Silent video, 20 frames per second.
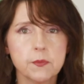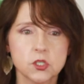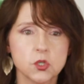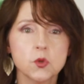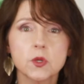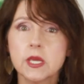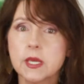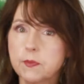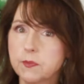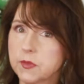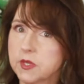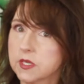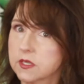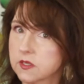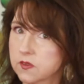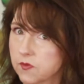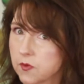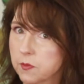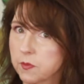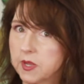to keep
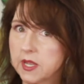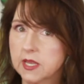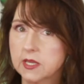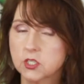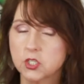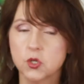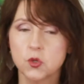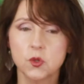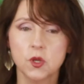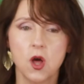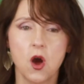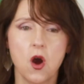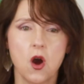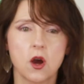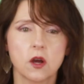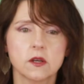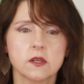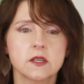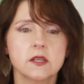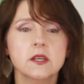this from being too
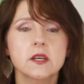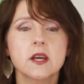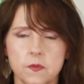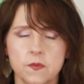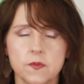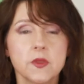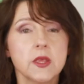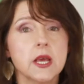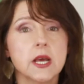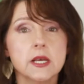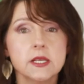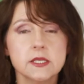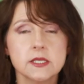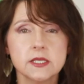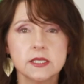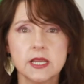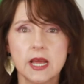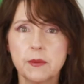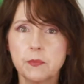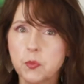long.
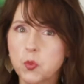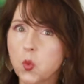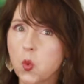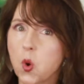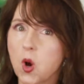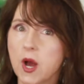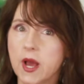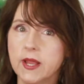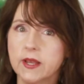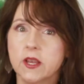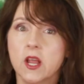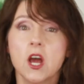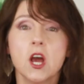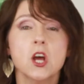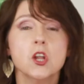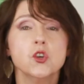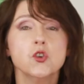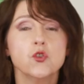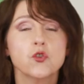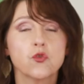Step 1,
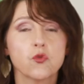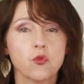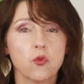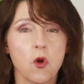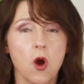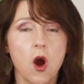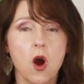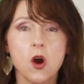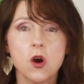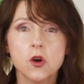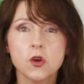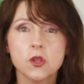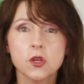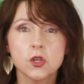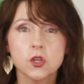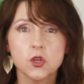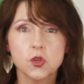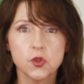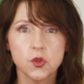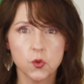draw
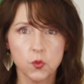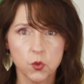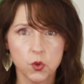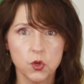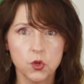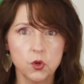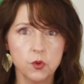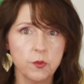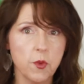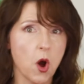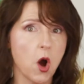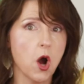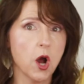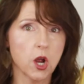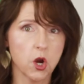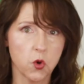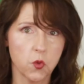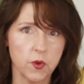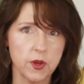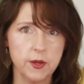the room
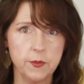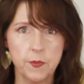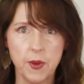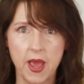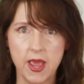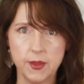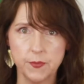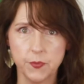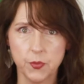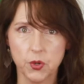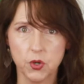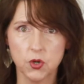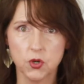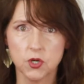on grid paper.